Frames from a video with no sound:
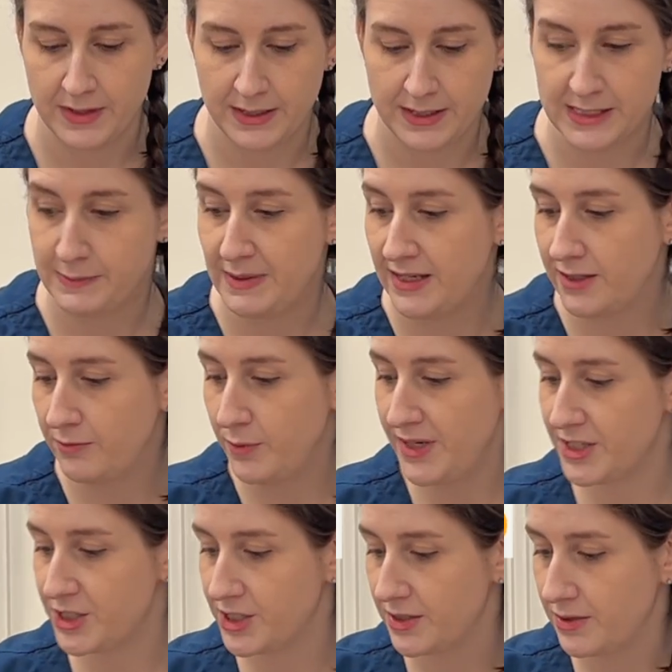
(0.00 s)
Speaking of
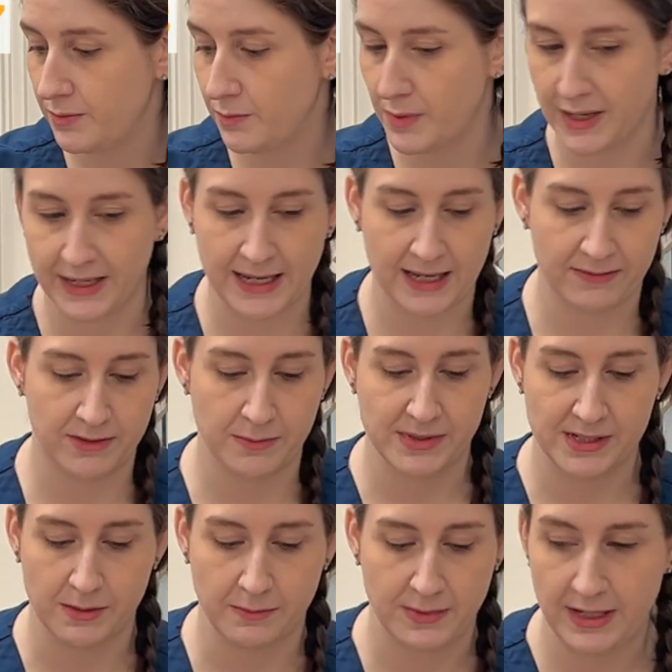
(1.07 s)
which, we're going to give them
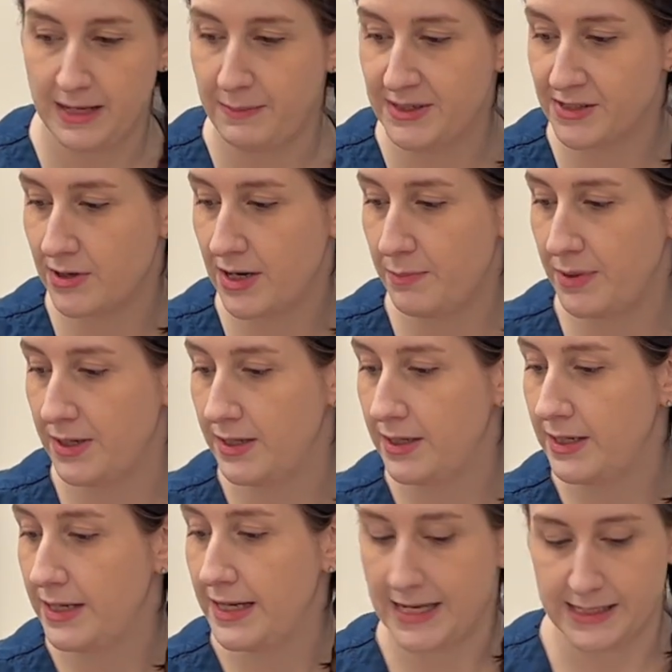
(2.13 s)
some Hibby scrub
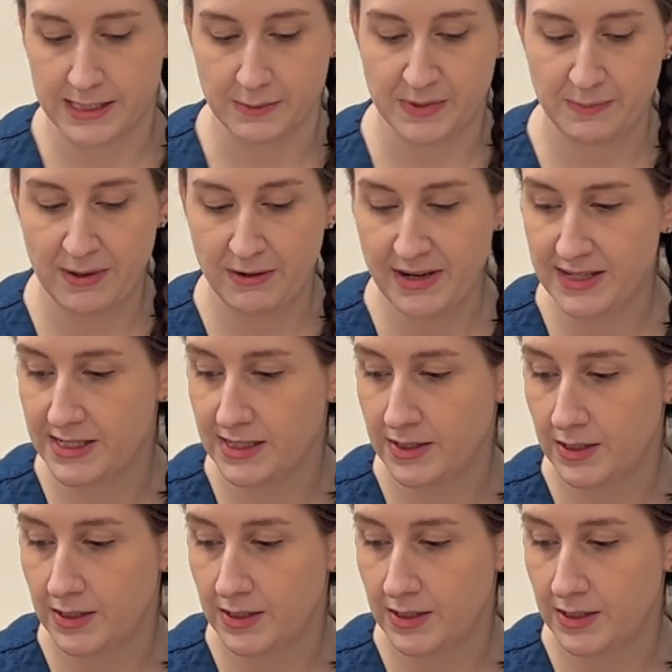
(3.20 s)
and some Spirit.